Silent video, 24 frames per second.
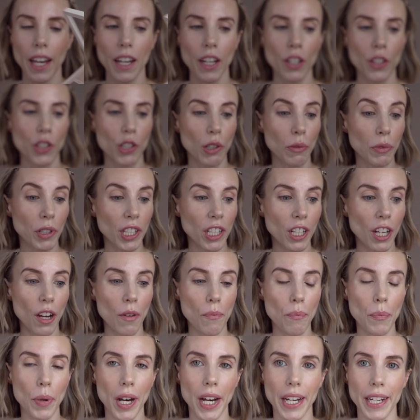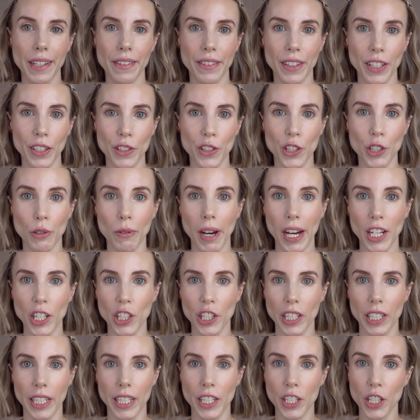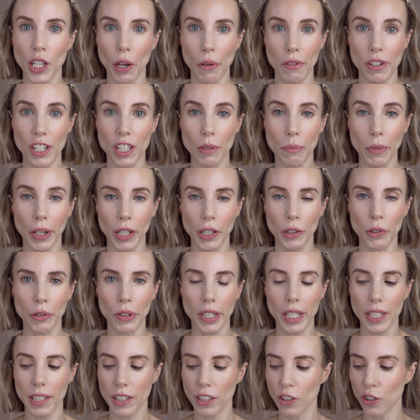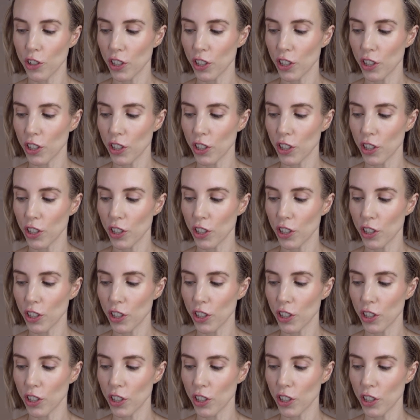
So I'm going to combine these two actually to go into my crease,